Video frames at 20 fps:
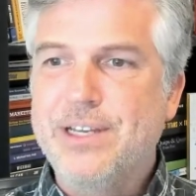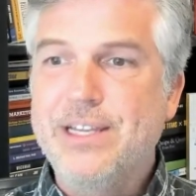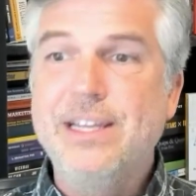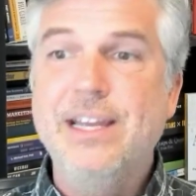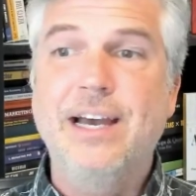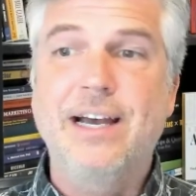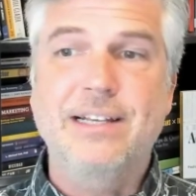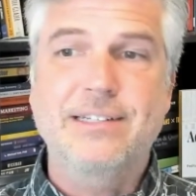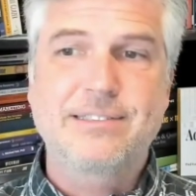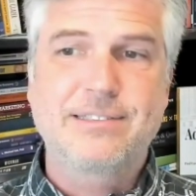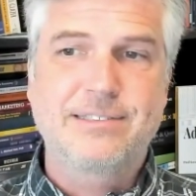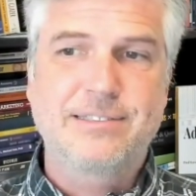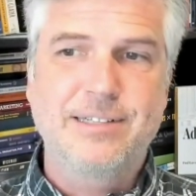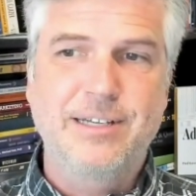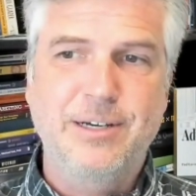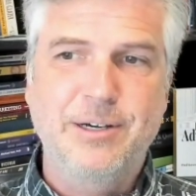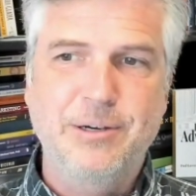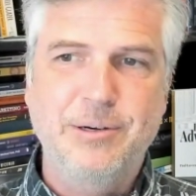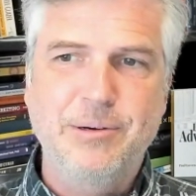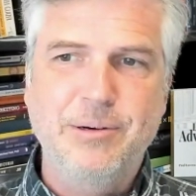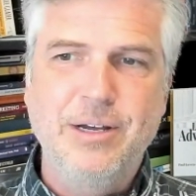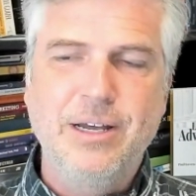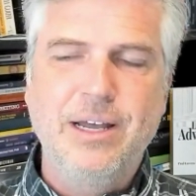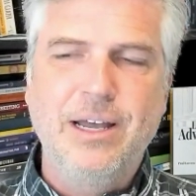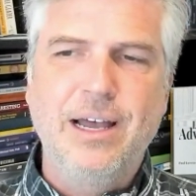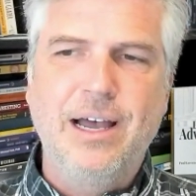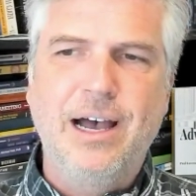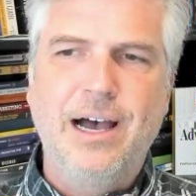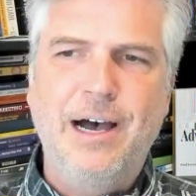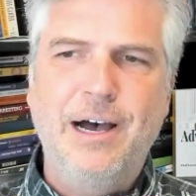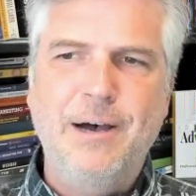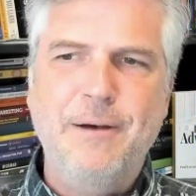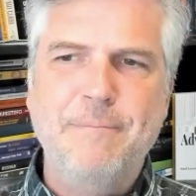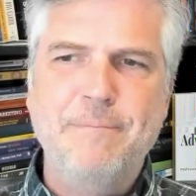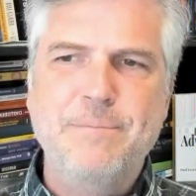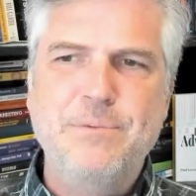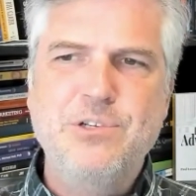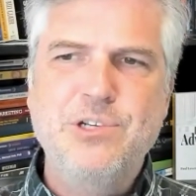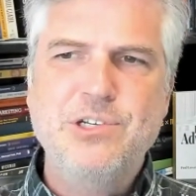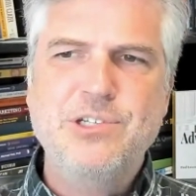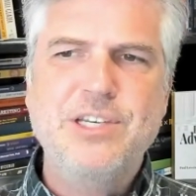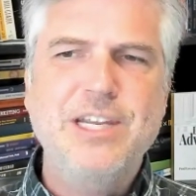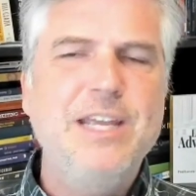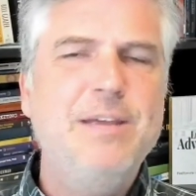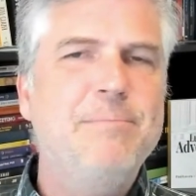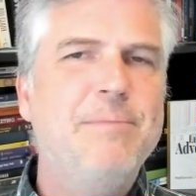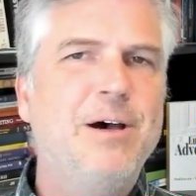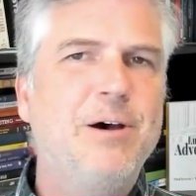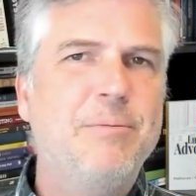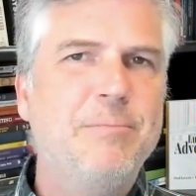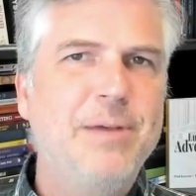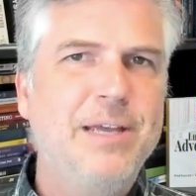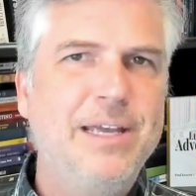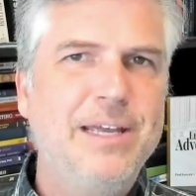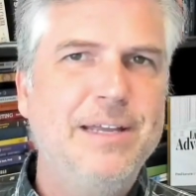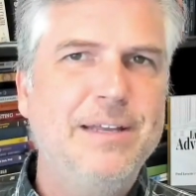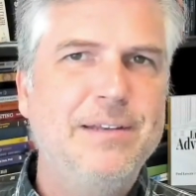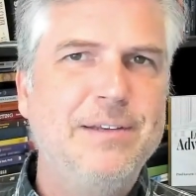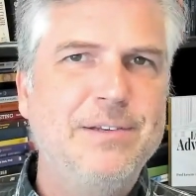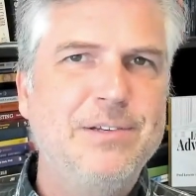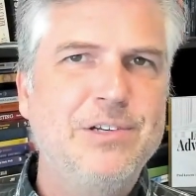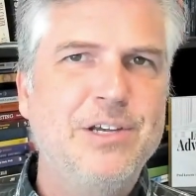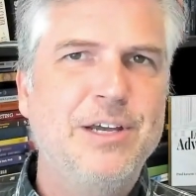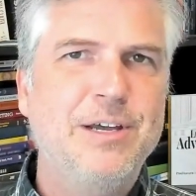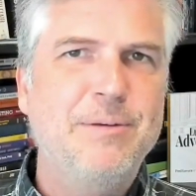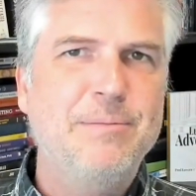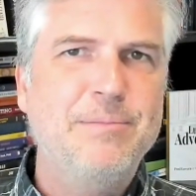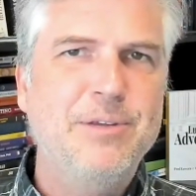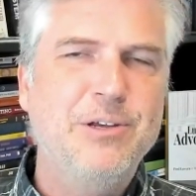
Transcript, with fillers: Yes. So uh, just email me, Jim.